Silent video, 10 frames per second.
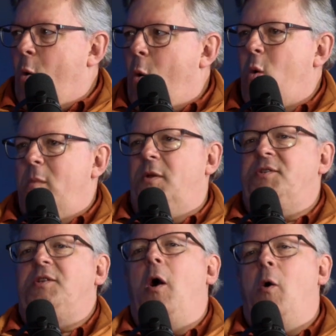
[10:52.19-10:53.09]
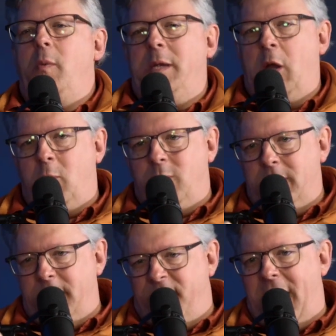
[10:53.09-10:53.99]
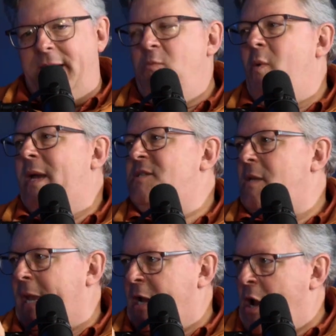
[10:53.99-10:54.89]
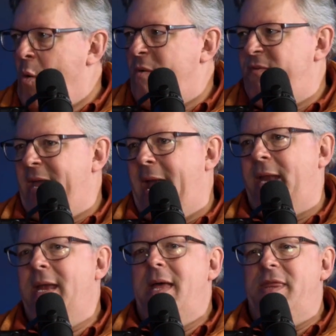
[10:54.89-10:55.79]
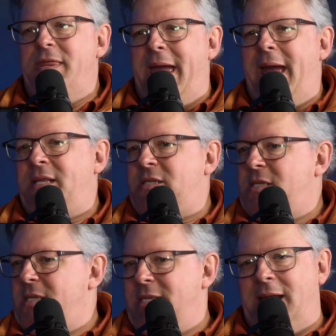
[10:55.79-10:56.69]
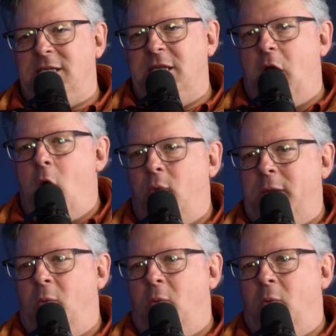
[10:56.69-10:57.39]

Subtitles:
Horrible. So, finding ways to let go of that's the only